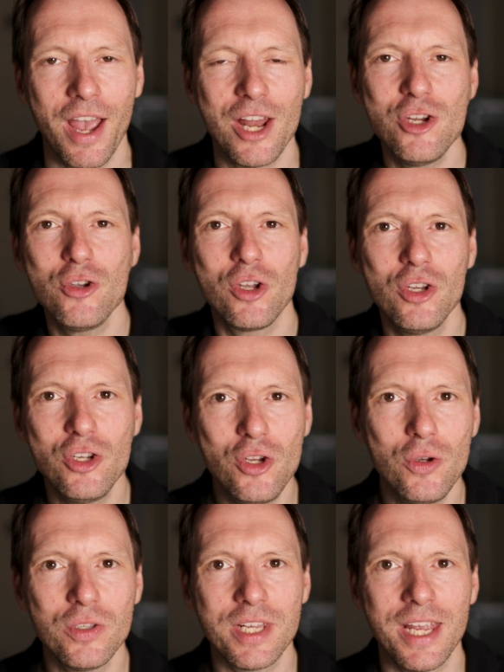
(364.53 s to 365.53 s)
and you can
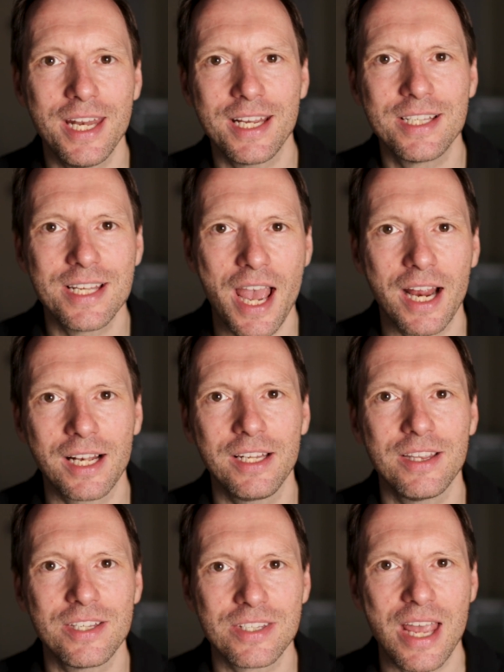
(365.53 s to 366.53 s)
use it in exactly
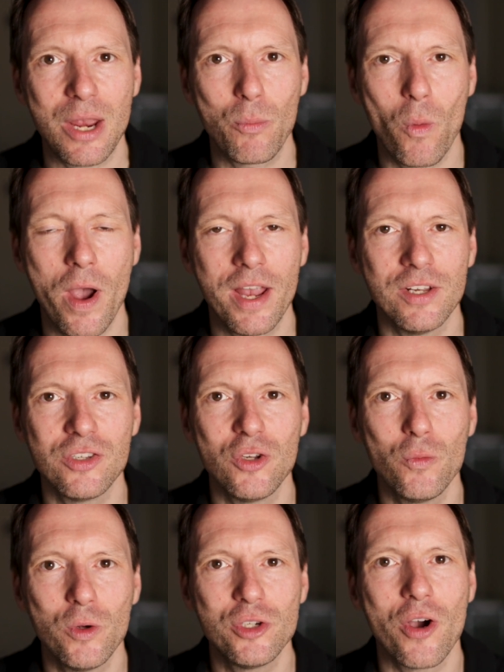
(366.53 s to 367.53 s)
the same way as you
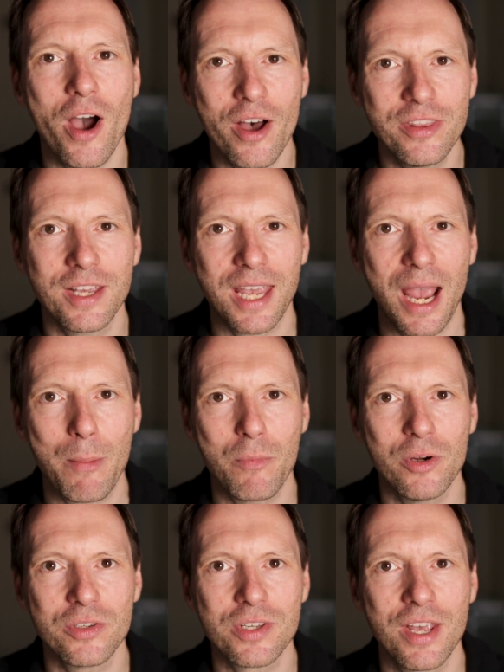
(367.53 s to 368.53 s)
would your other
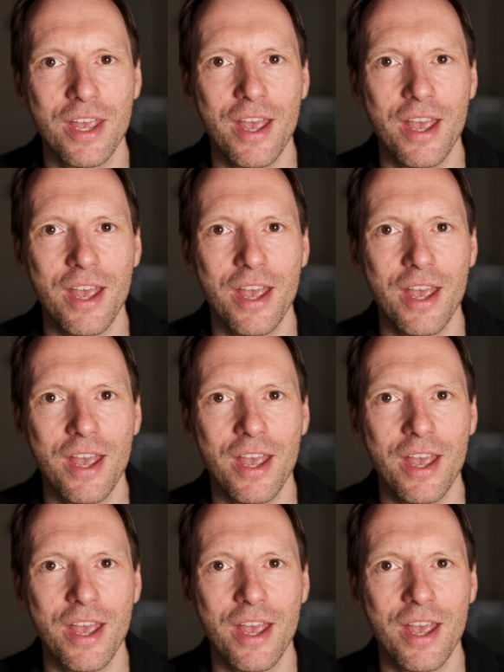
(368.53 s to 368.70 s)
cameras,